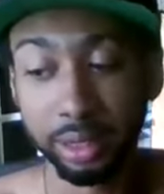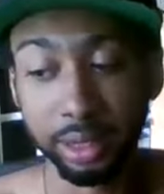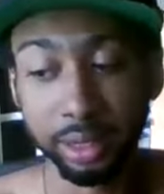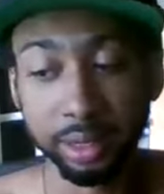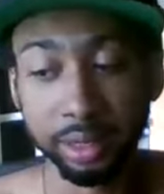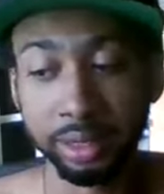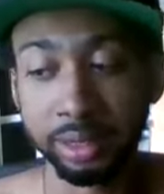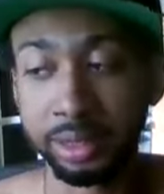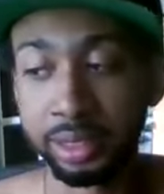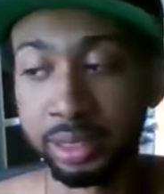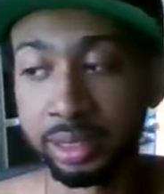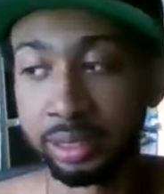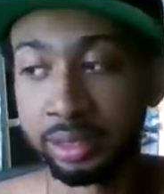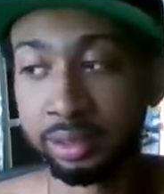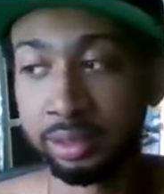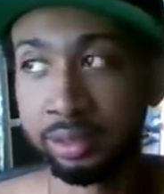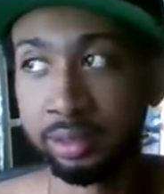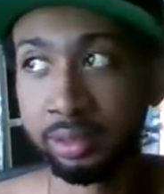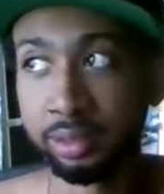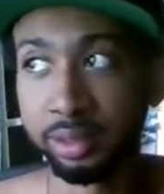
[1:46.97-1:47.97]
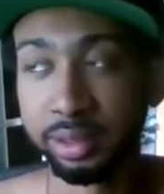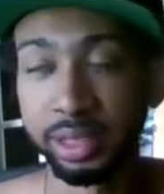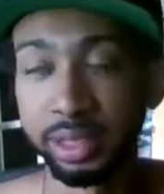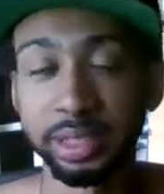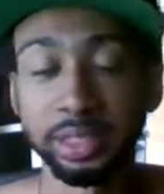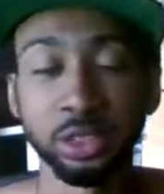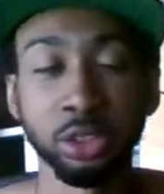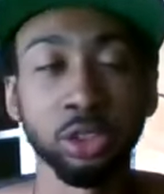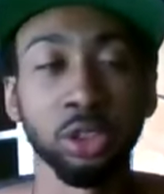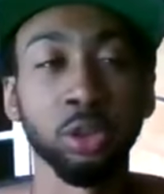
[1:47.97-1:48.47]
anything
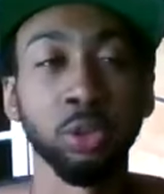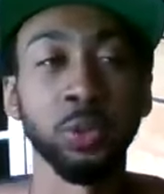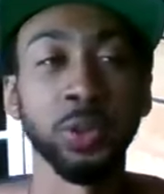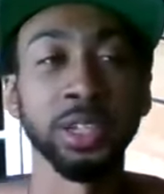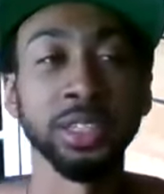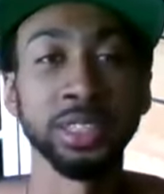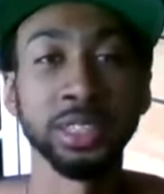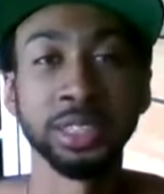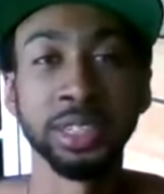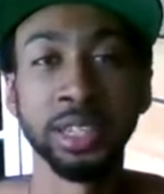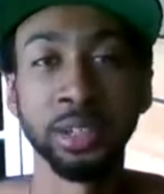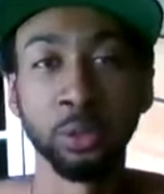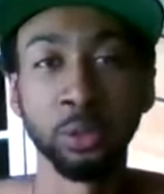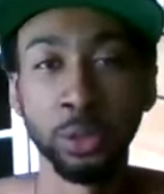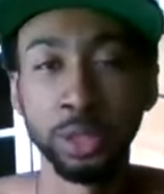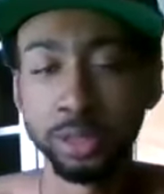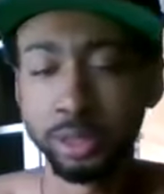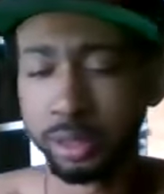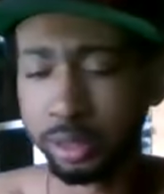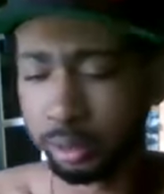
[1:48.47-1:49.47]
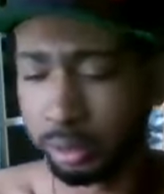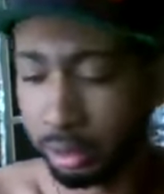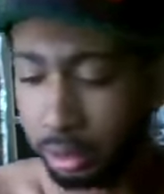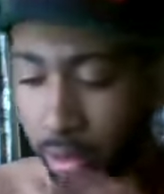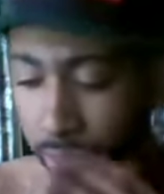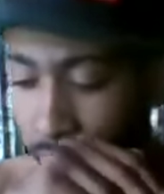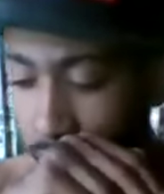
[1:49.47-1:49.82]
that is going to resonate with it.